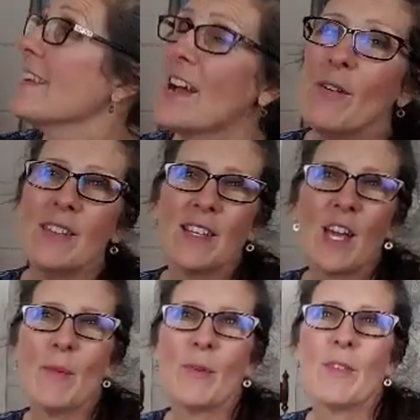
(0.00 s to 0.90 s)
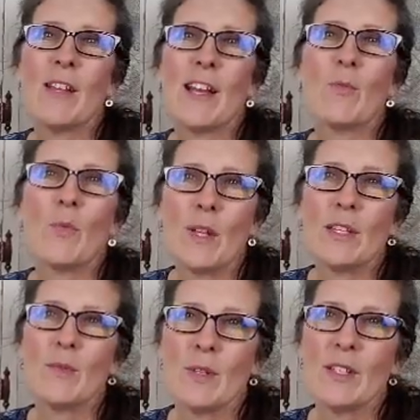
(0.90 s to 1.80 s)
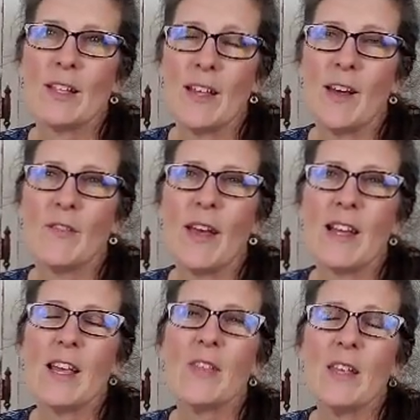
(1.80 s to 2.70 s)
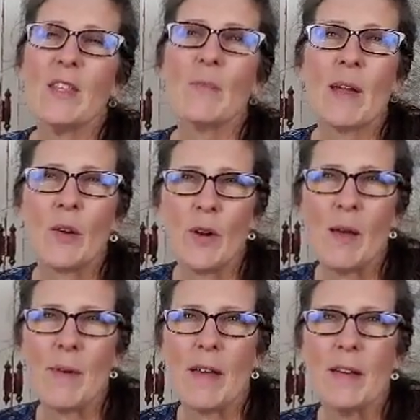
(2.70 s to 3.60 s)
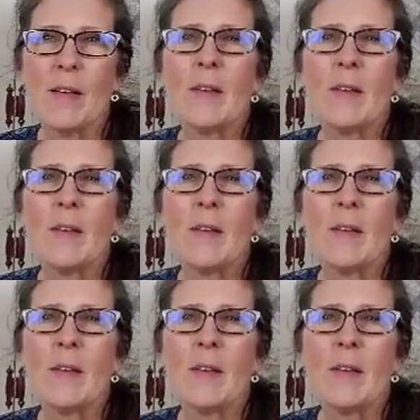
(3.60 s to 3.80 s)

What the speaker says: now it's a cupboard that I really, really love, and I think that my grandma